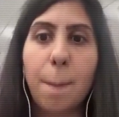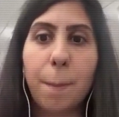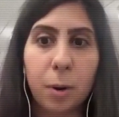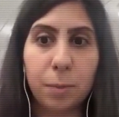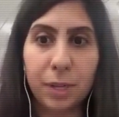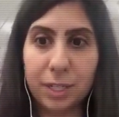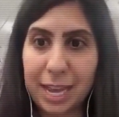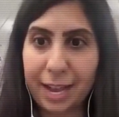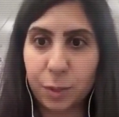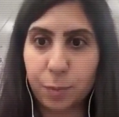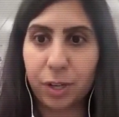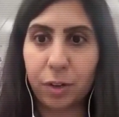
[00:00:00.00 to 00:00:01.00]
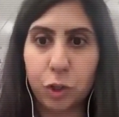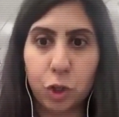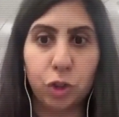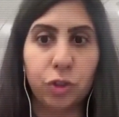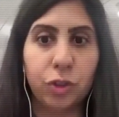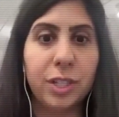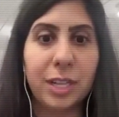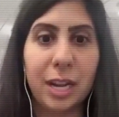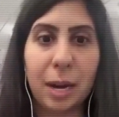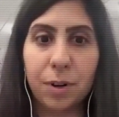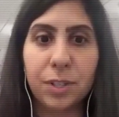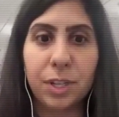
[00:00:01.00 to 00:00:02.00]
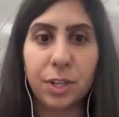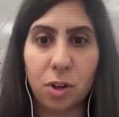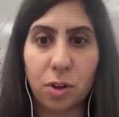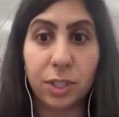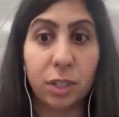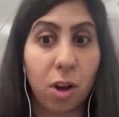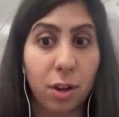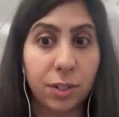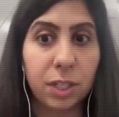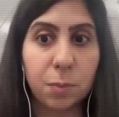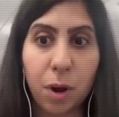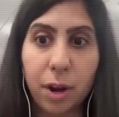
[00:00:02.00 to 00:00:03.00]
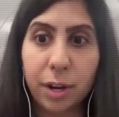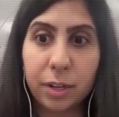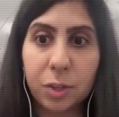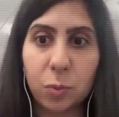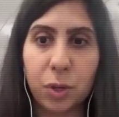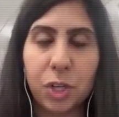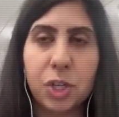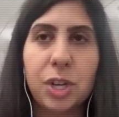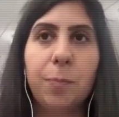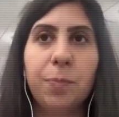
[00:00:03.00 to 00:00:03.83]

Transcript: permanent tax break on children's diapers and adult incontinence products, which